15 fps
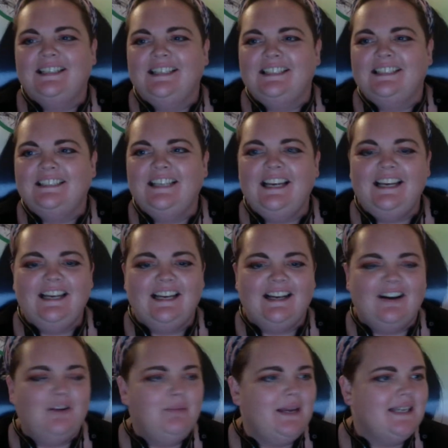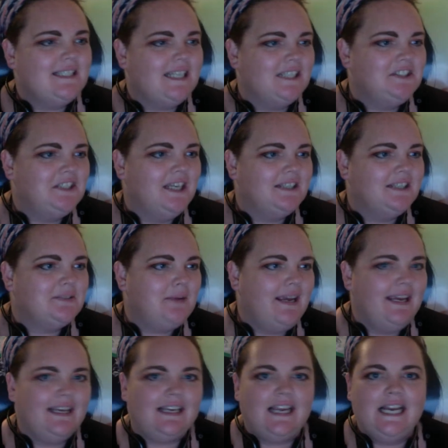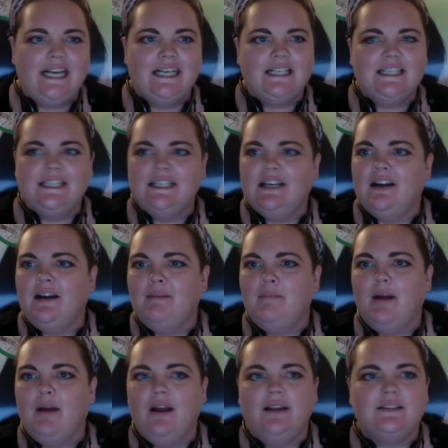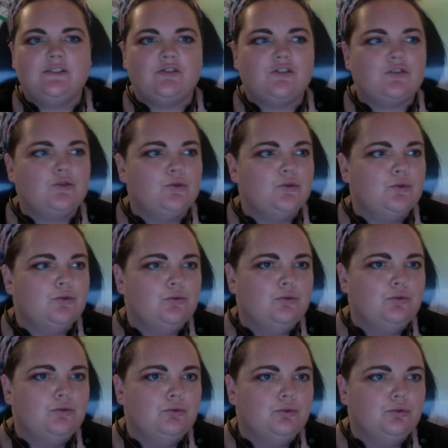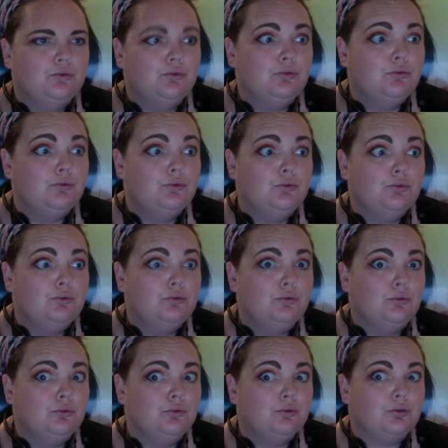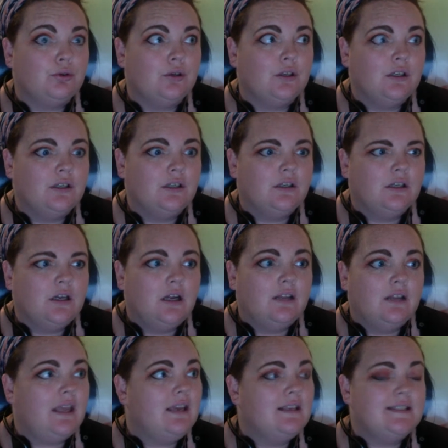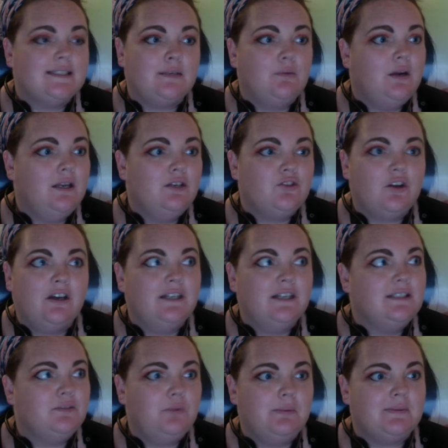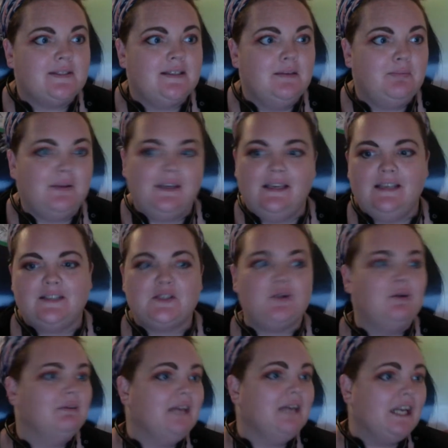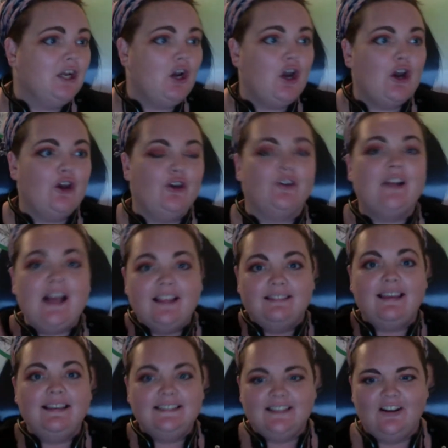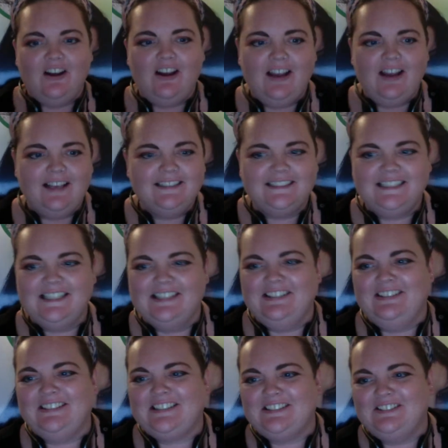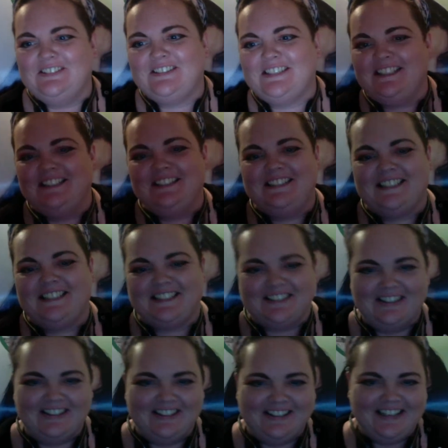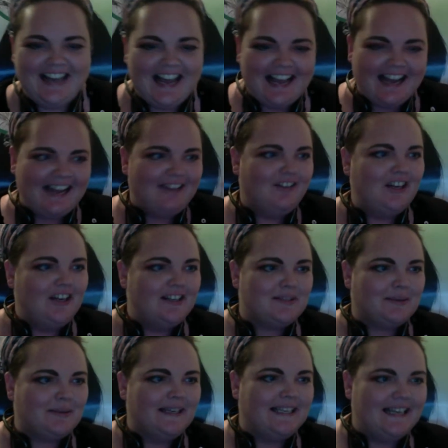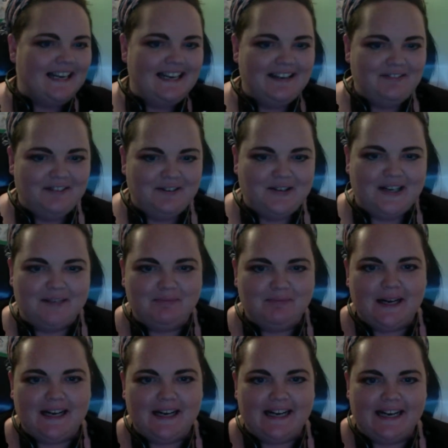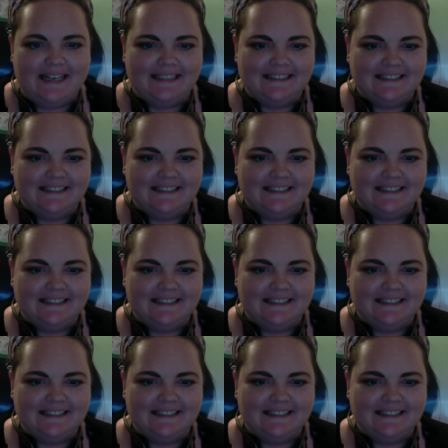Yeah, I'll be in touch next week, and I might do. There's someone trying to whip a snip here, so I'm gonna go. Thanks, guys. I'll talk to you soon. Have a nice weekend, everyone. Bye.